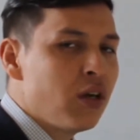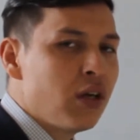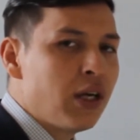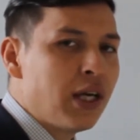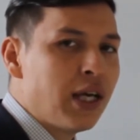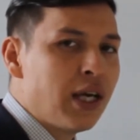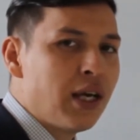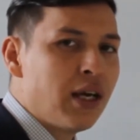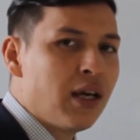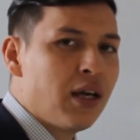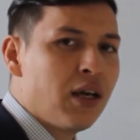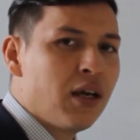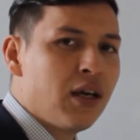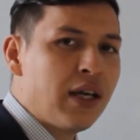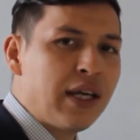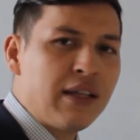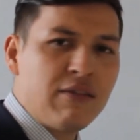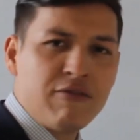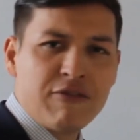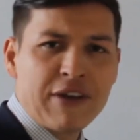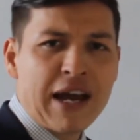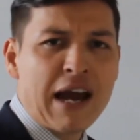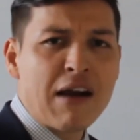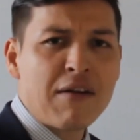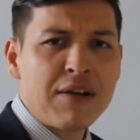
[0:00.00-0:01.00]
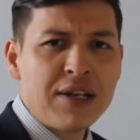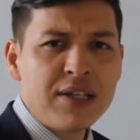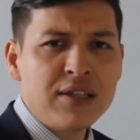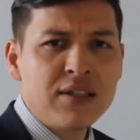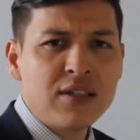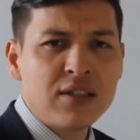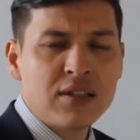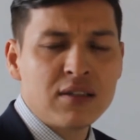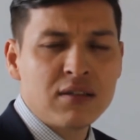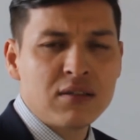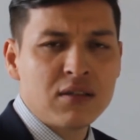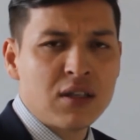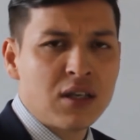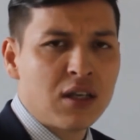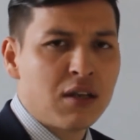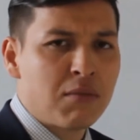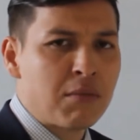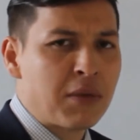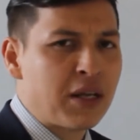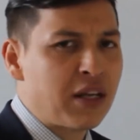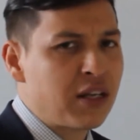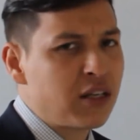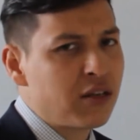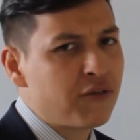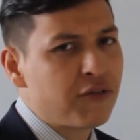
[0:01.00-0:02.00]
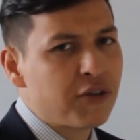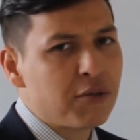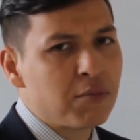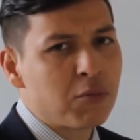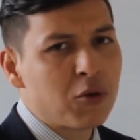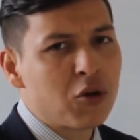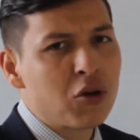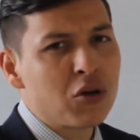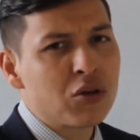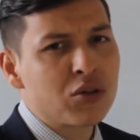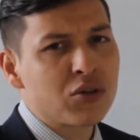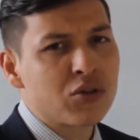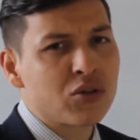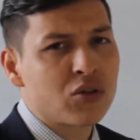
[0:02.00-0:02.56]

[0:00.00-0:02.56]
uh, it varies in many different books.